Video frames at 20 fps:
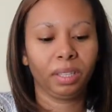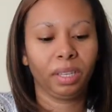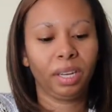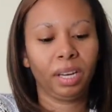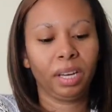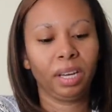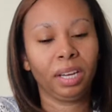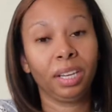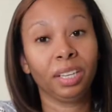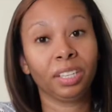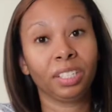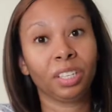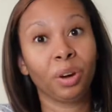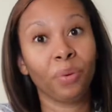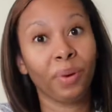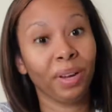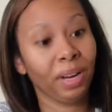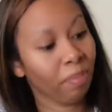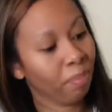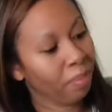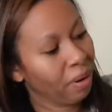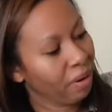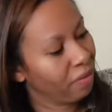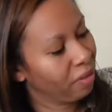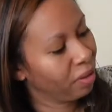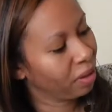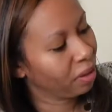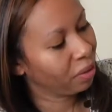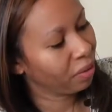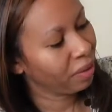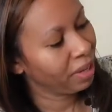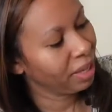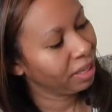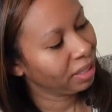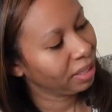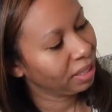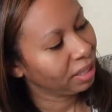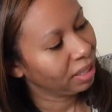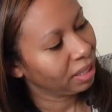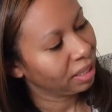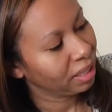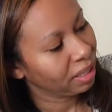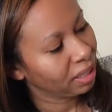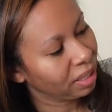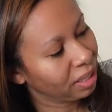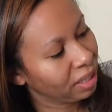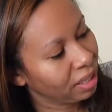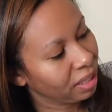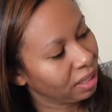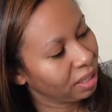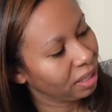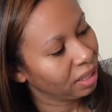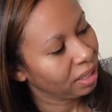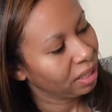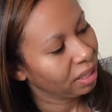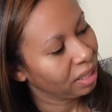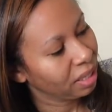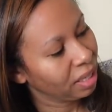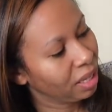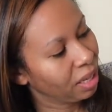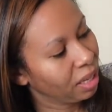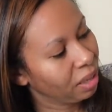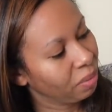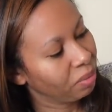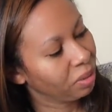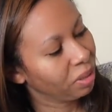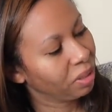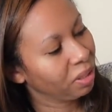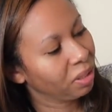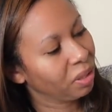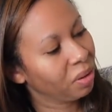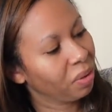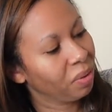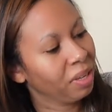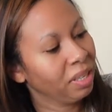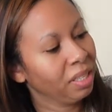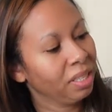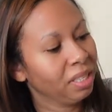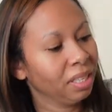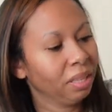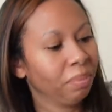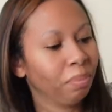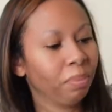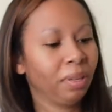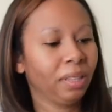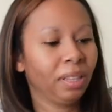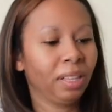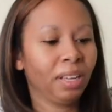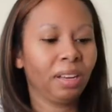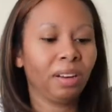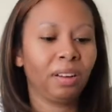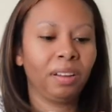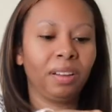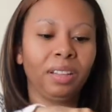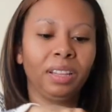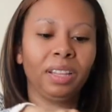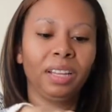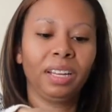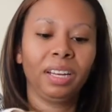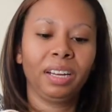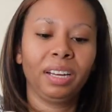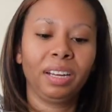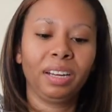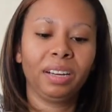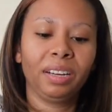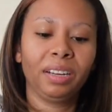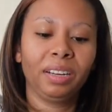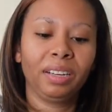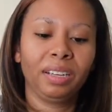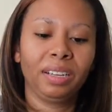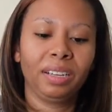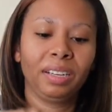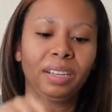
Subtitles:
And going above the crease, just going to put that on there.